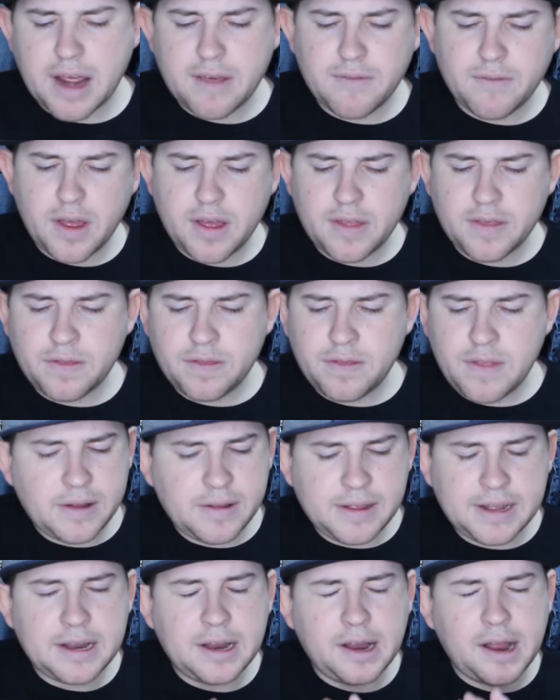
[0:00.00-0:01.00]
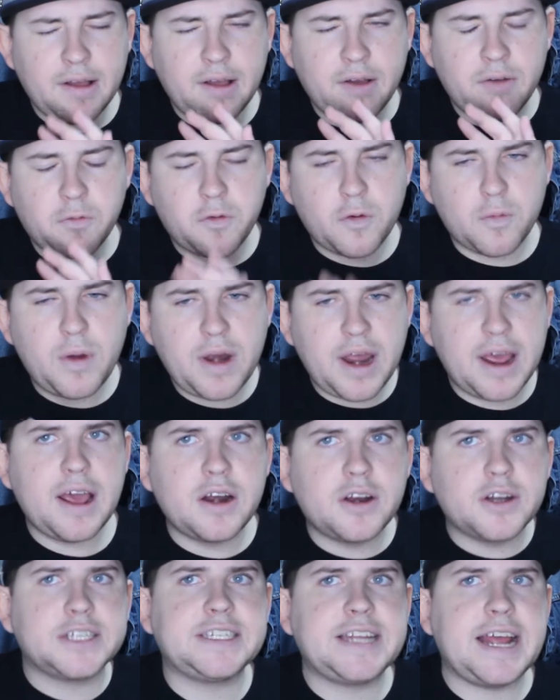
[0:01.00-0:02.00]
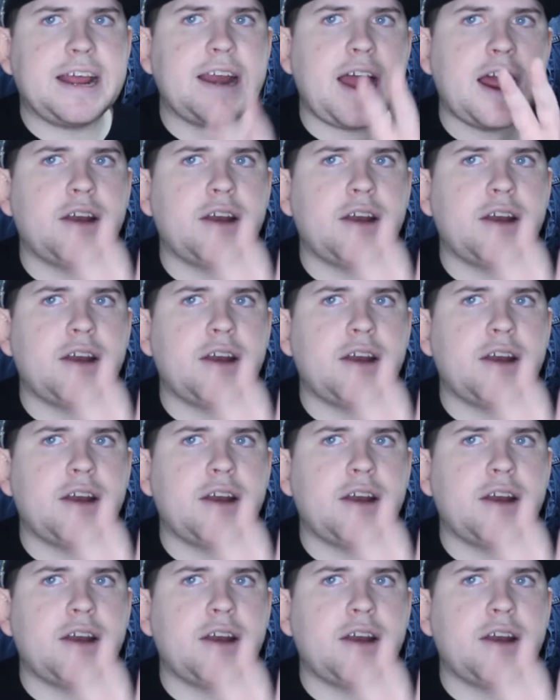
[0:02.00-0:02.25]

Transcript: And from what I understand,